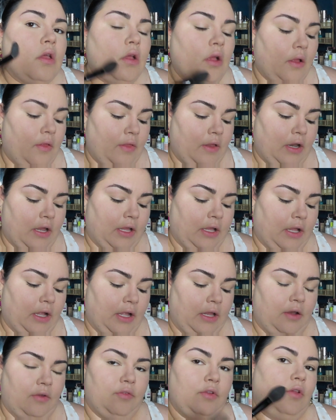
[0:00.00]
And then I
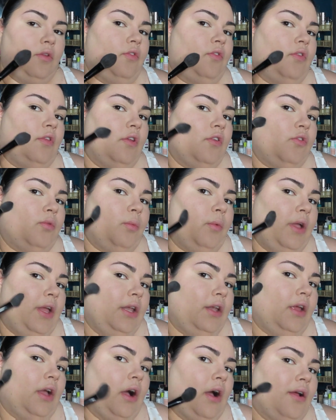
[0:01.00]
kind of use this
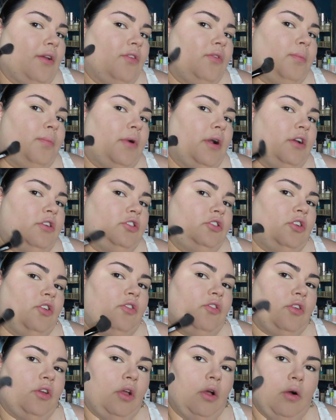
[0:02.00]
Wayne Goss brush
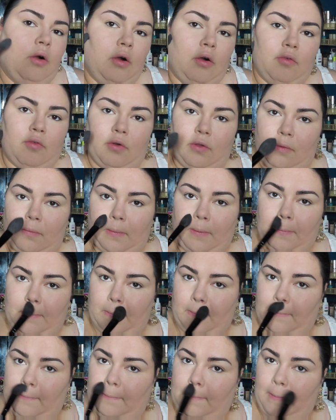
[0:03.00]
just to go over the
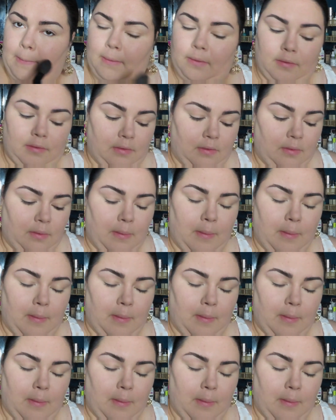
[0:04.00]
rest of the face.